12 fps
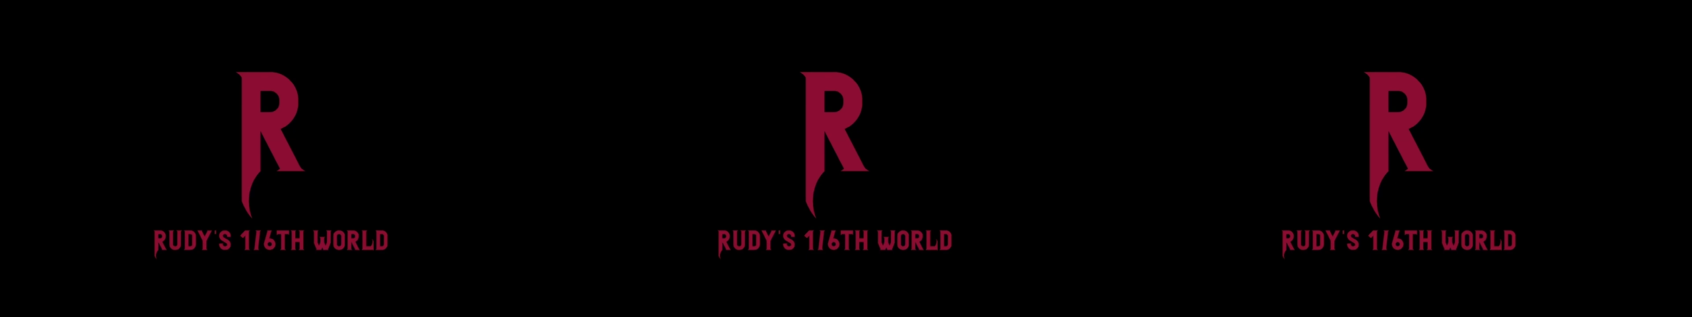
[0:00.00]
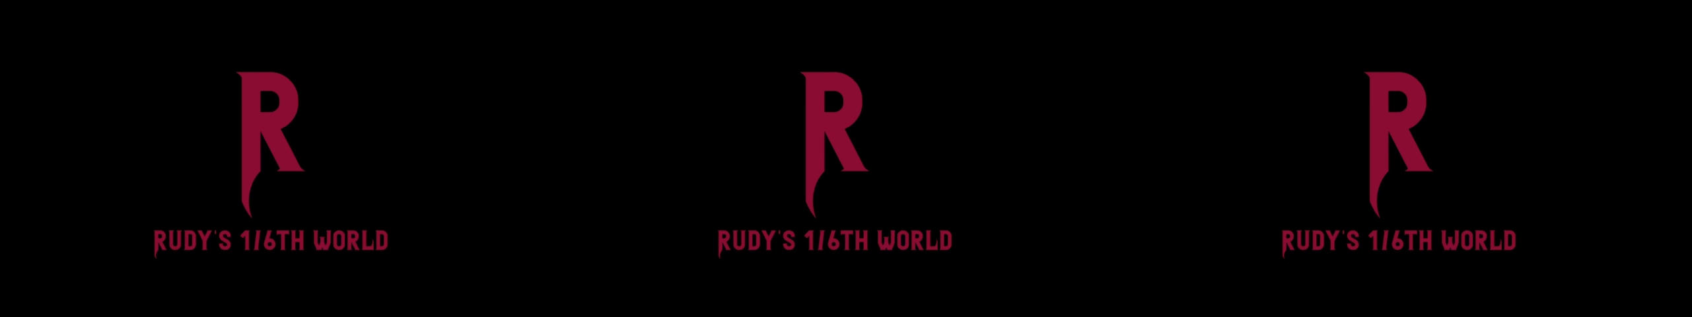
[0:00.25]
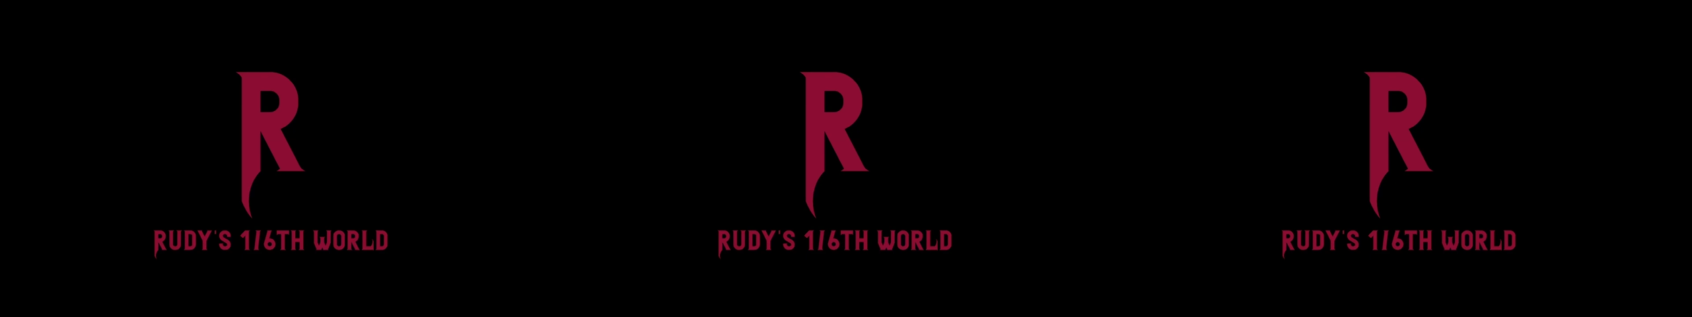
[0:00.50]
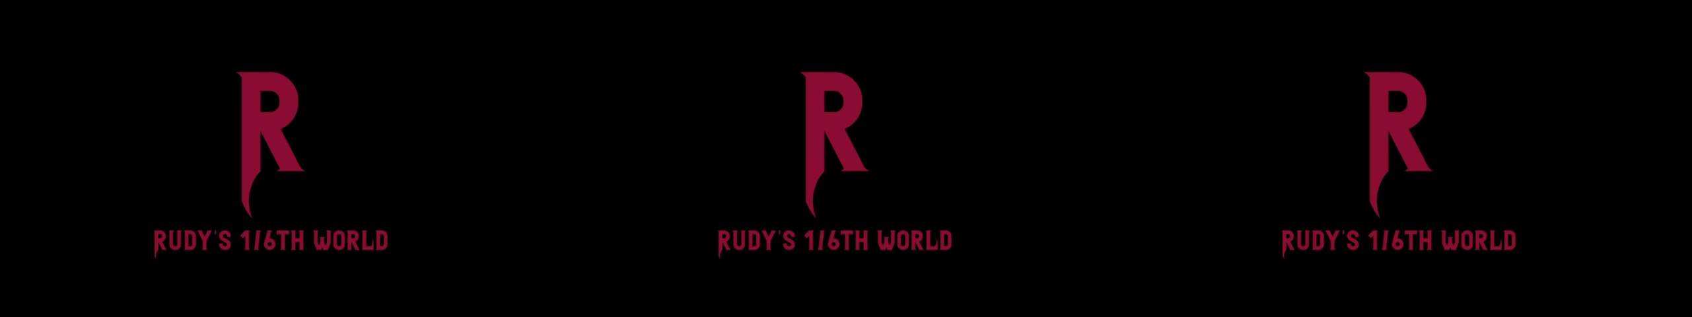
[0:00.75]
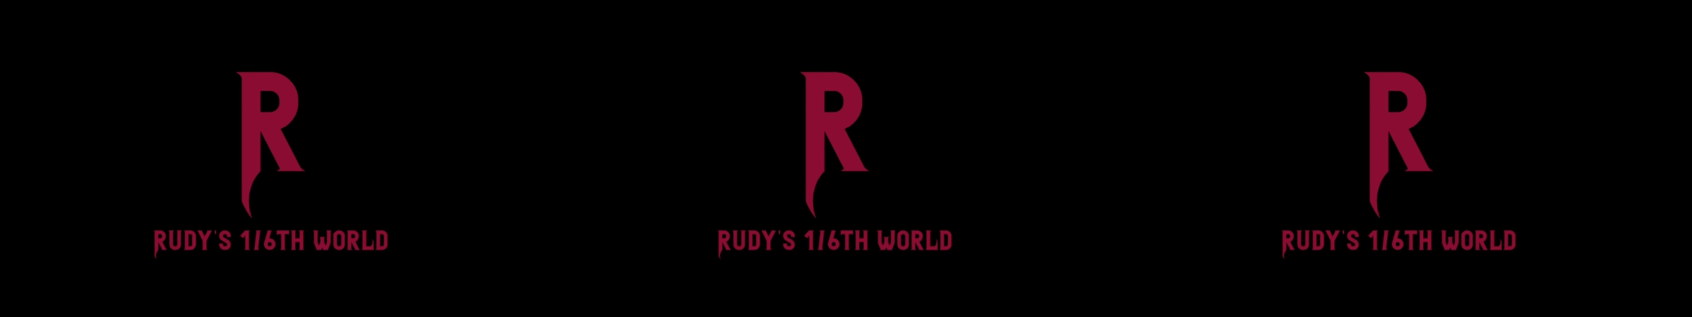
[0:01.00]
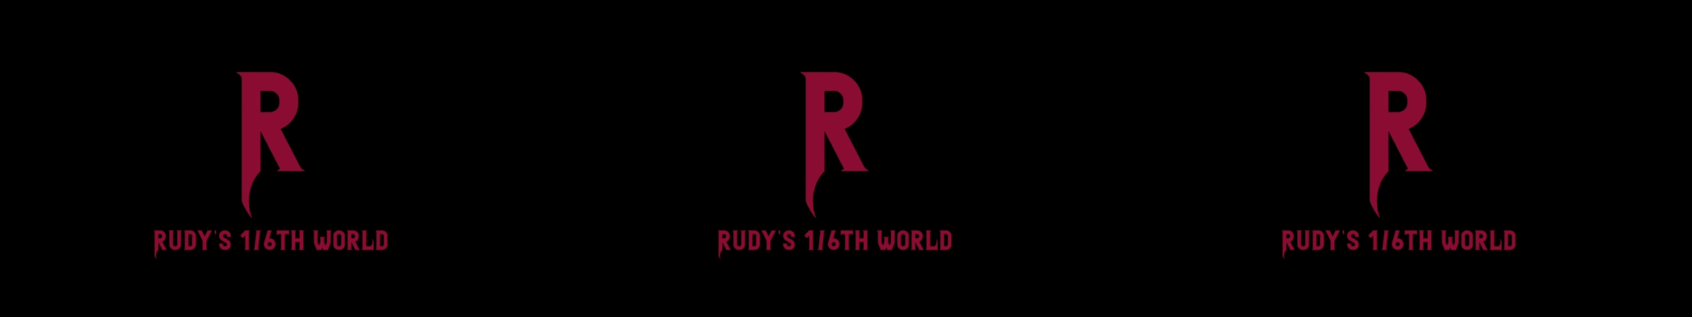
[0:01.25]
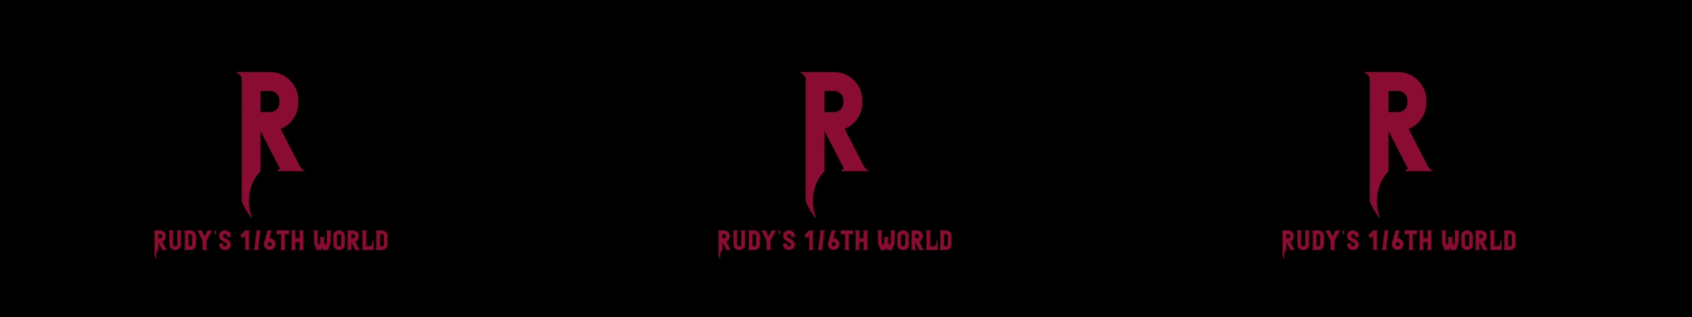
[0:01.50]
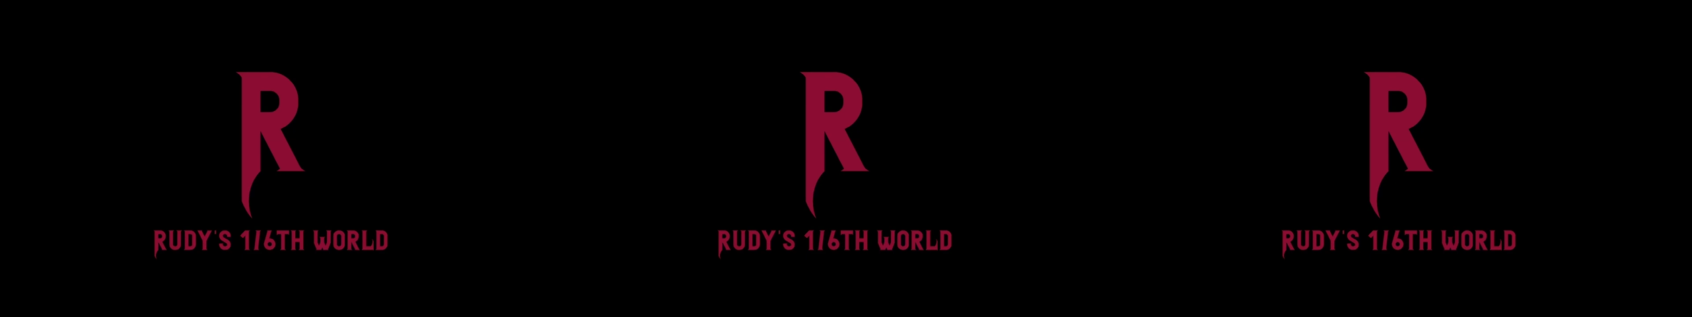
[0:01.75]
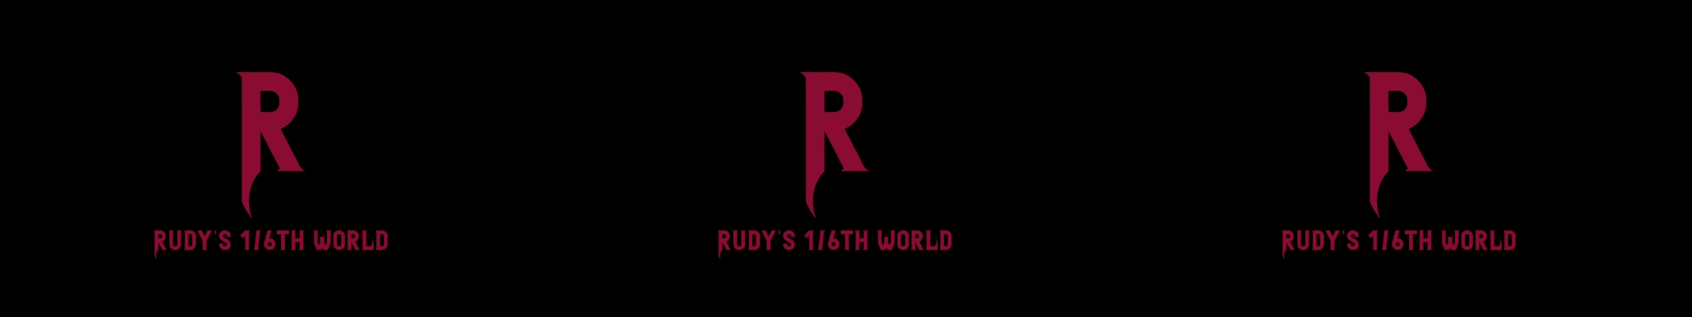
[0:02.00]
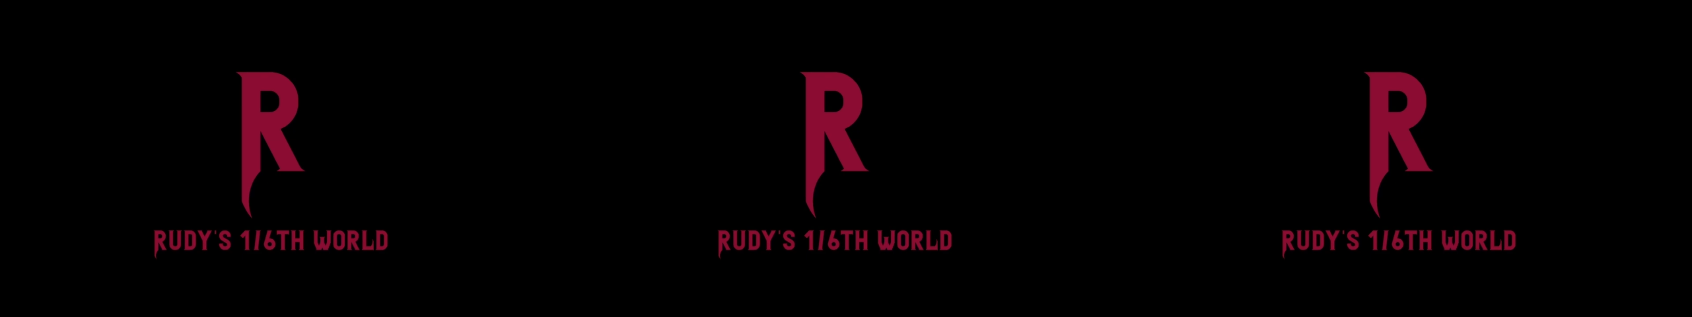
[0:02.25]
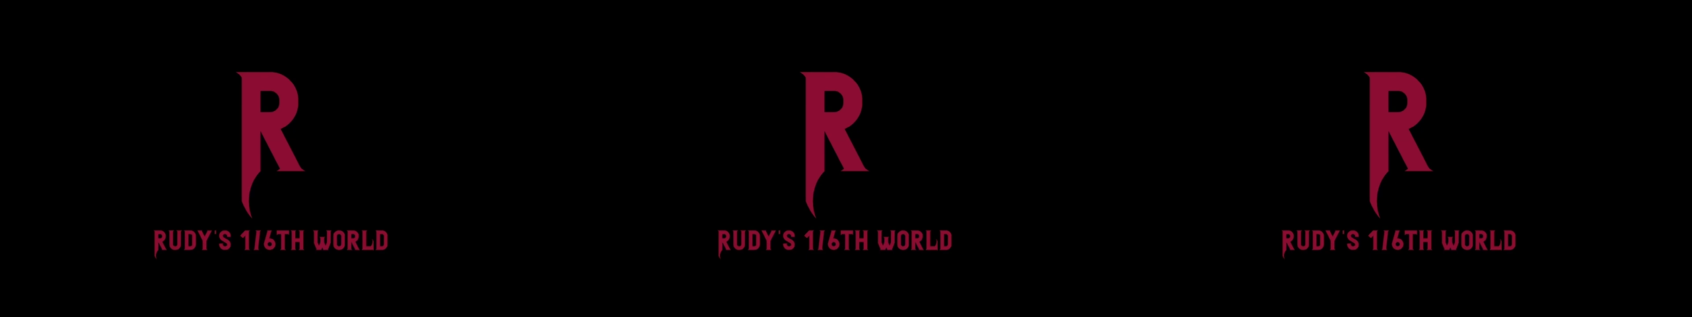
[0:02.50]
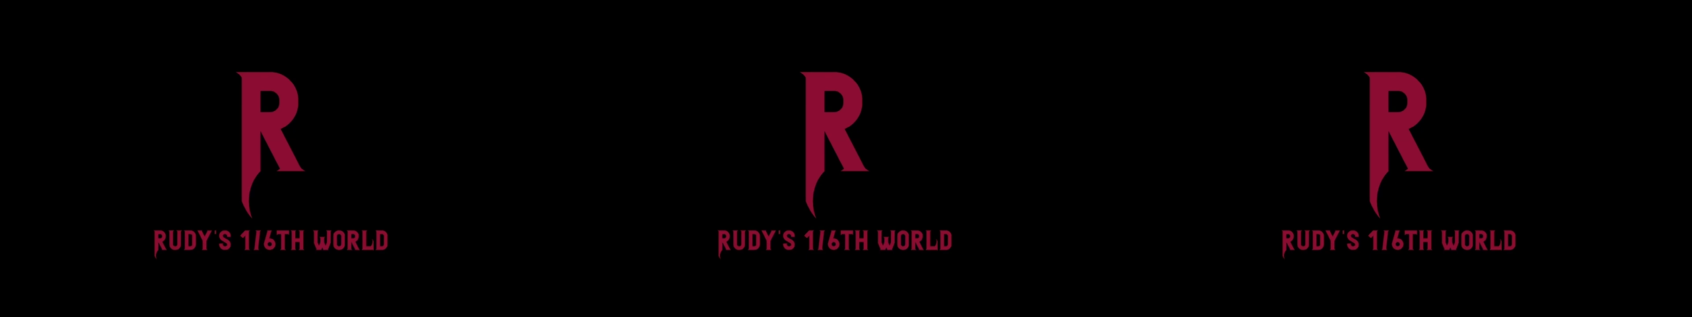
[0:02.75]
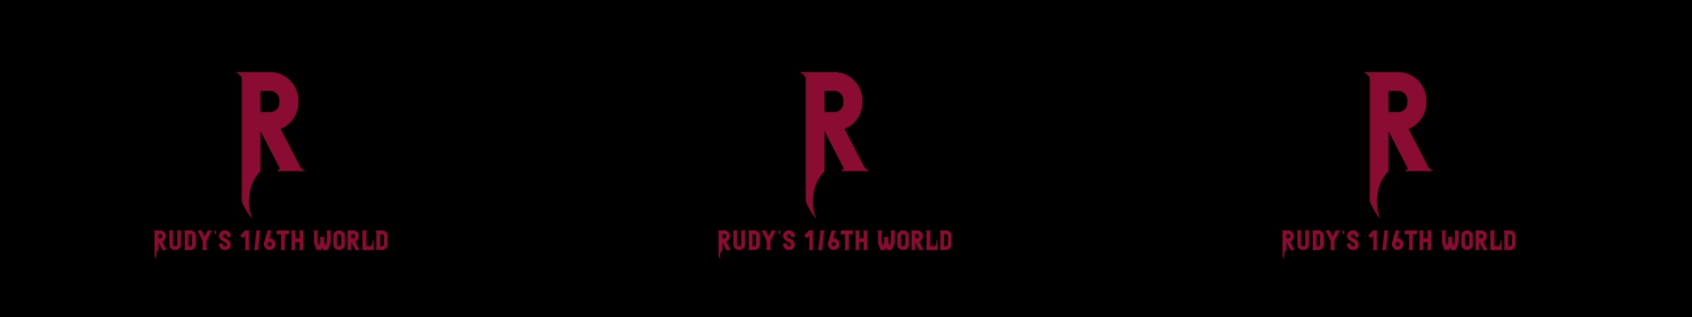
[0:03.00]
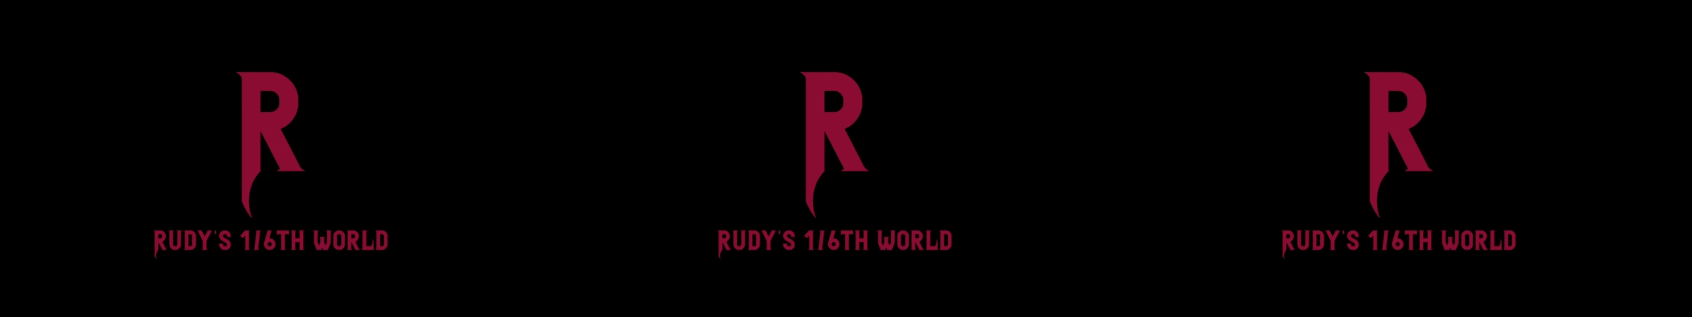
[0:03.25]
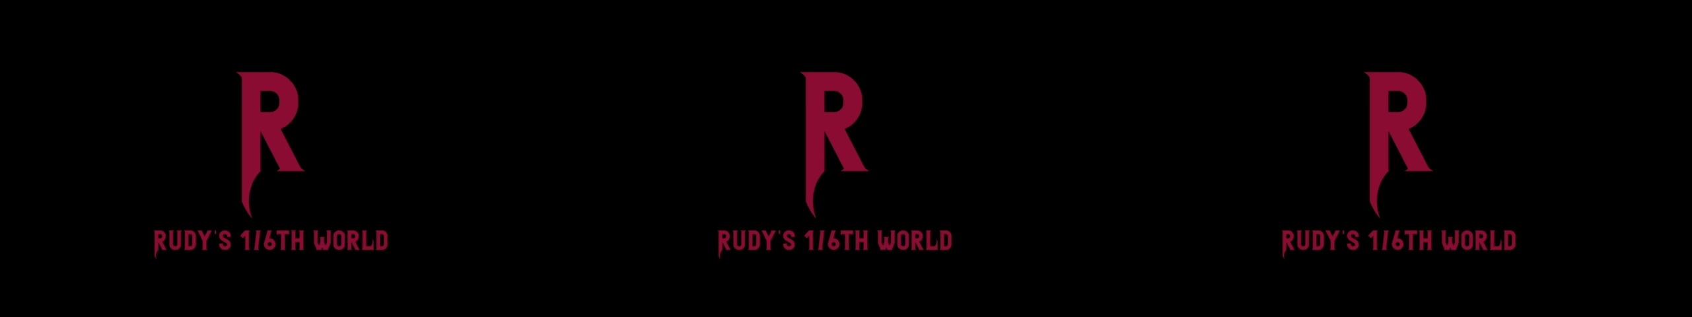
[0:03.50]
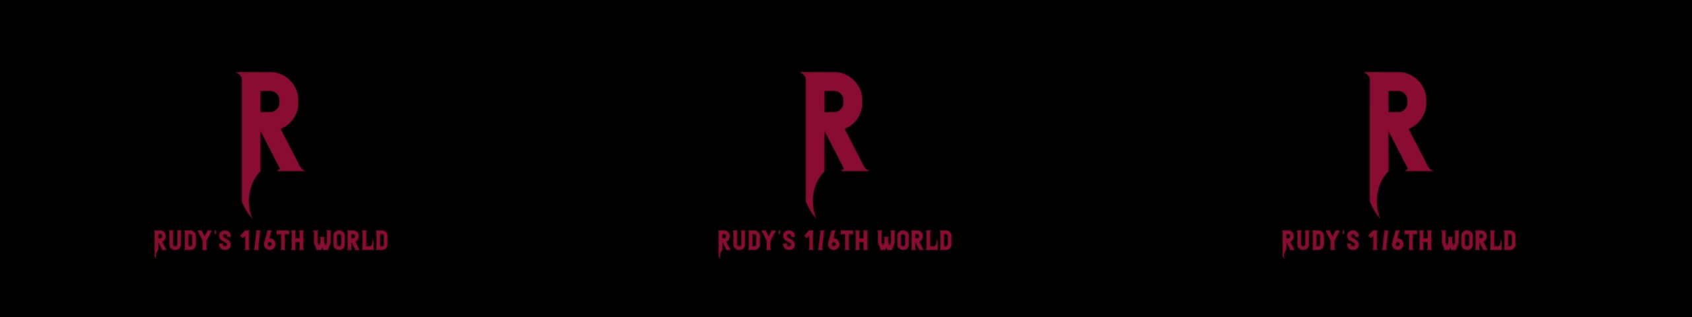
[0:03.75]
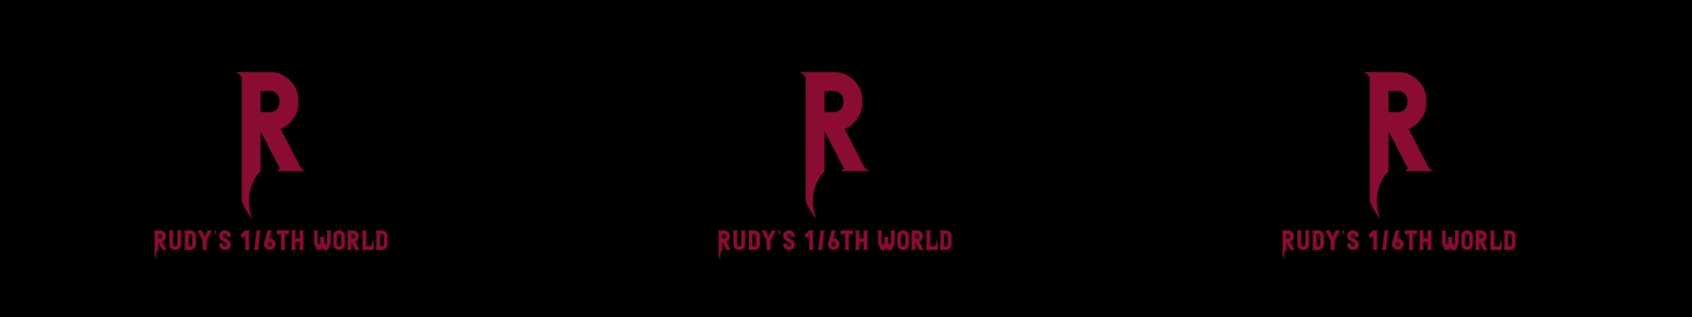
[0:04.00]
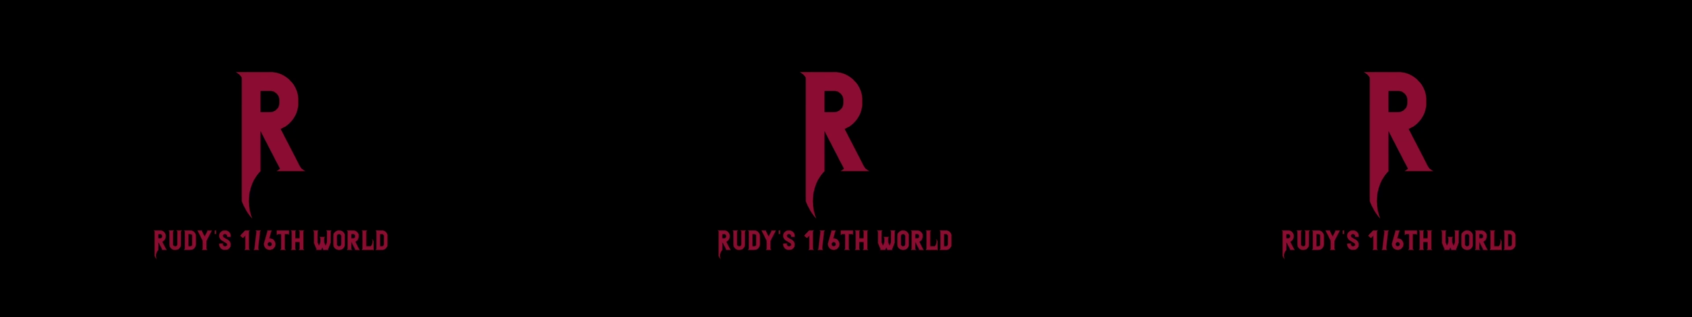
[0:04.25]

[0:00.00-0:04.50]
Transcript: No face is visible, so there are no lips to read.